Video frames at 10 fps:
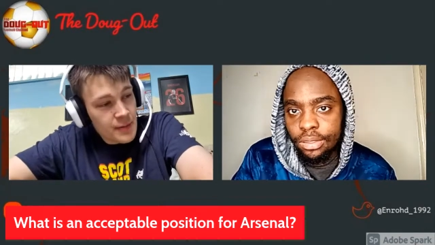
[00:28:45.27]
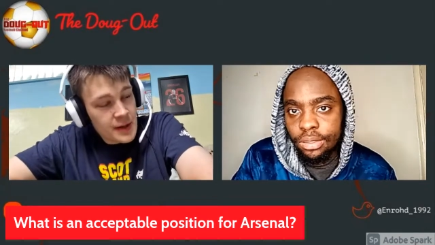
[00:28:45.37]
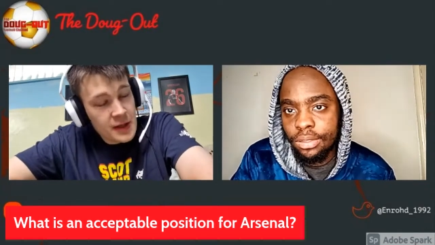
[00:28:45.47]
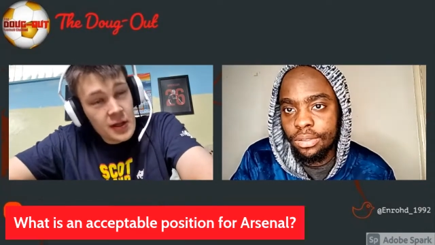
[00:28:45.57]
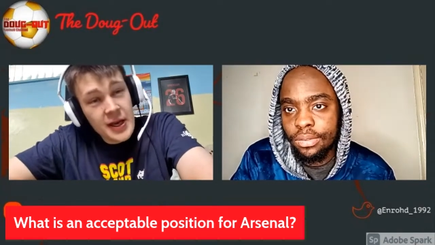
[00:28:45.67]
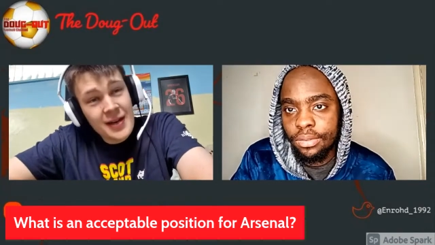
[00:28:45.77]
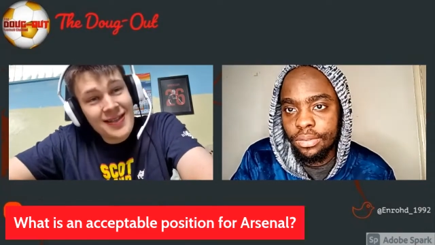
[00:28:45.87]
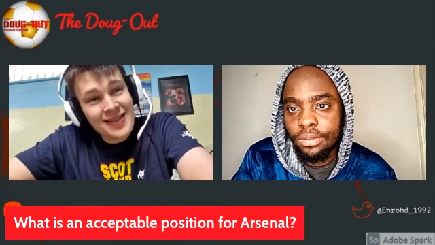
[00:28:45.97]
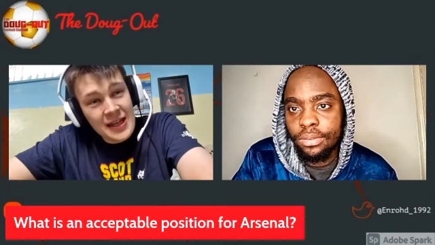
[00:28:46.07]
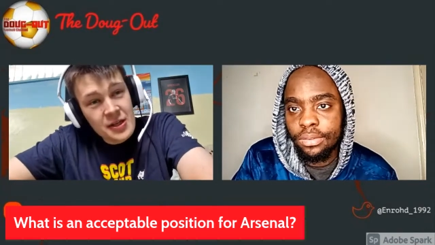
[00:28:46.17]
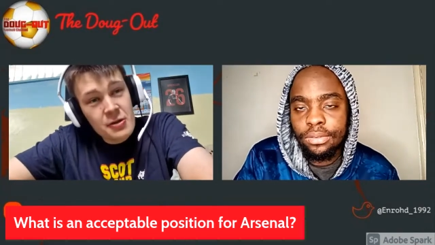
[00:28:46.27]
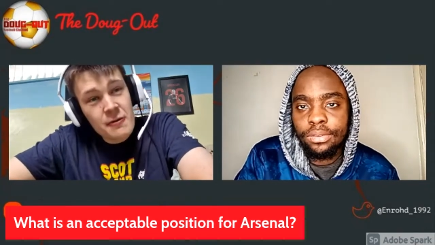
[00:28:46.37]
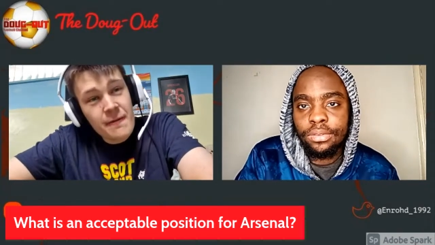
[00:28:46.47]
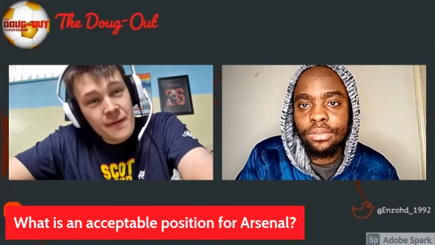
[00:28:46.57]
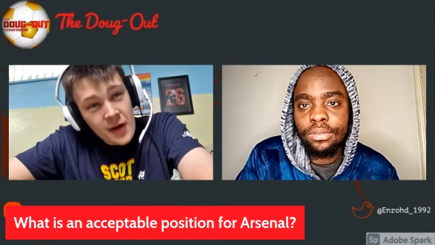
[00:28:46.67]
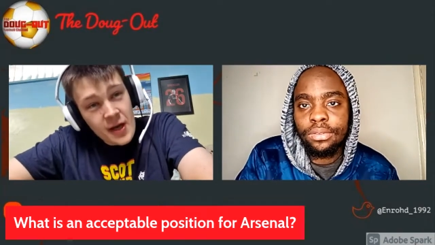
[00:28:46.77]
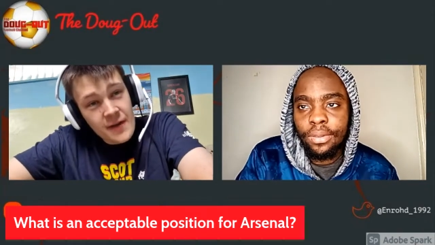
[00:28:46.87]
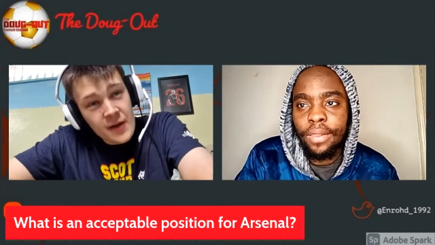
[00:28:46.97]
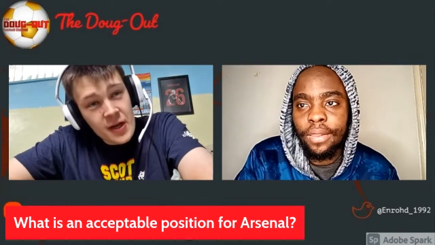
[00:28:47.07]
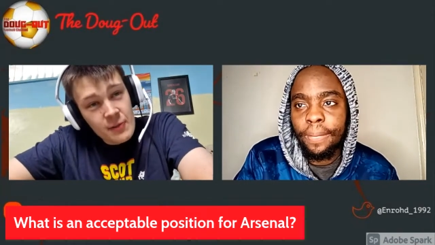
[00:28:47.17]
Speaker 1: But Glen, thank you
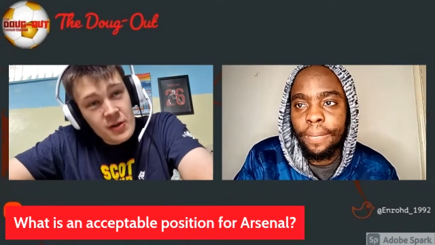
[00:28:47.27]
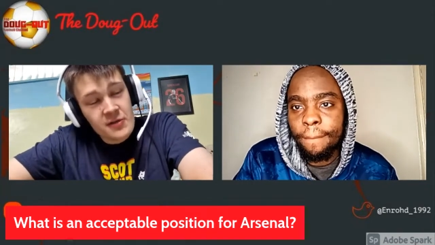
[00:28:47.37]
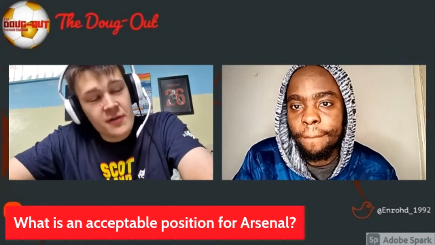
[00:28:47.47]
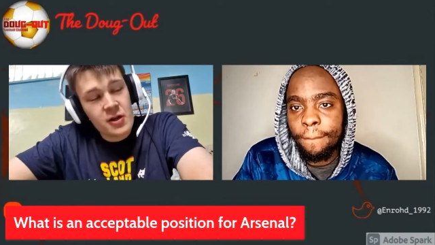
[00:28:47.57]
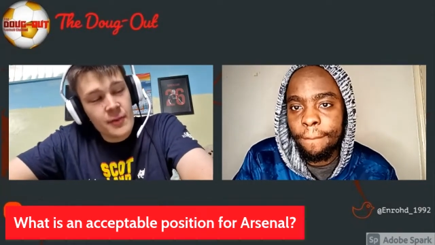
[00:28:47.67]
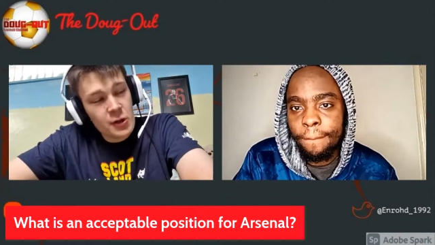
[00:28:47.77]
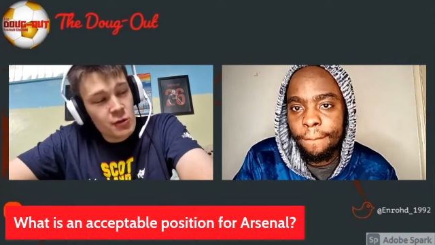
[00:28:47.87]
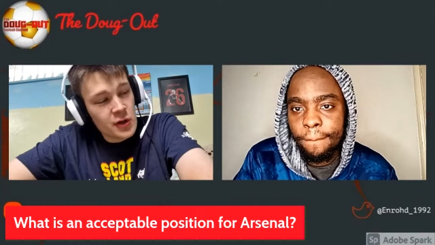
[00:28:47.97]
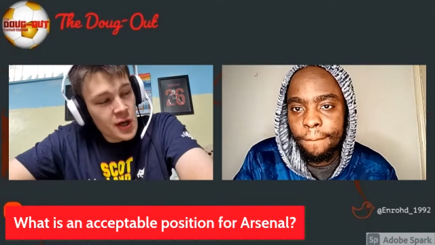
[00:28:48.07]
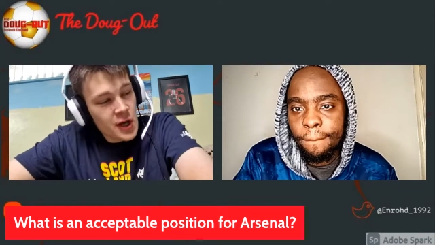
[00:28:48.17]
very very much for coming on